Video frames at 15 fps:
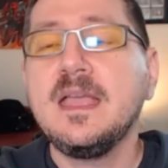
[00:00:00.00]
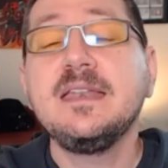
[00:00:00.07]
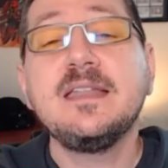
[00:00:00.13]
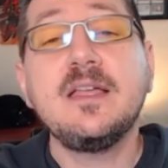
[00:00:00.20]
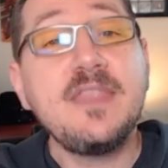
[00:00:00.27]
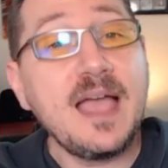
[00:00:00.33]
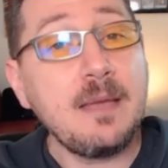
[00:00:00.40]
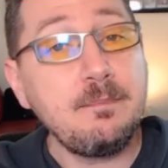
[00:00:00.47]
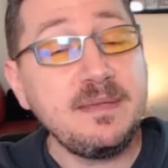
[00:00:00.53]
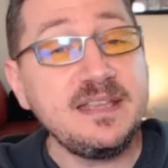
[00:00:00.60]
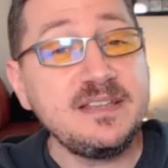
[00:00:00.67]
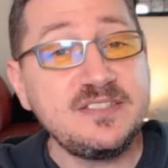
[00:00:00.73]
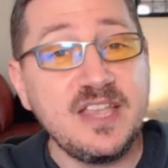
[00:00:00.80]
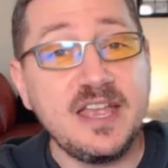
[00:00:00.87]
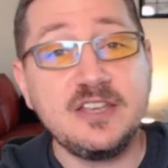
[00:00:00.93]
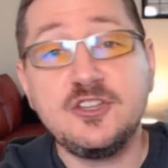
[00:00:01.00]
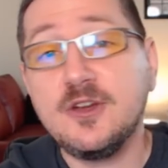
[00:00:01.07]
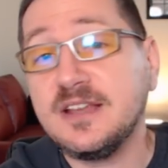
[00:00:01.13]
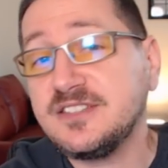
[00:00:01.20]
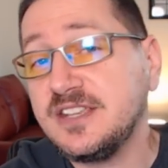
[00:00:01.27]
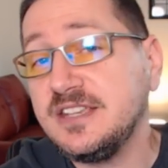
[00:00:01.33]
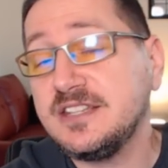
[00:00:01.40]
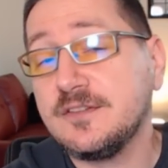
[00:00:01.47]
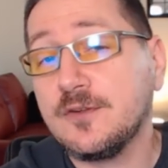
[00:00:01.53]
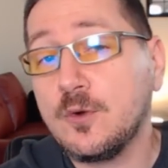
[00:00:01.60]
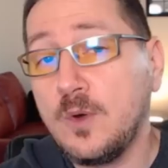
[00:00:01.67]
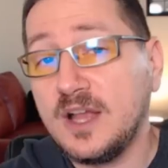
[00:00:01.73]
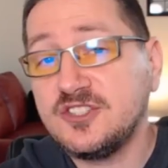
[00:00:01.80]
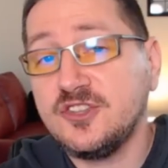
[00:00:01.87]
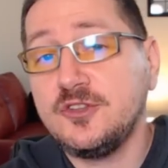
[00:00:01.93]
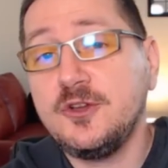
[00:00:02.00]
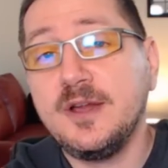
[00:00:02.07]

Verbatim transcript: Now, that being said, you're asking a different question.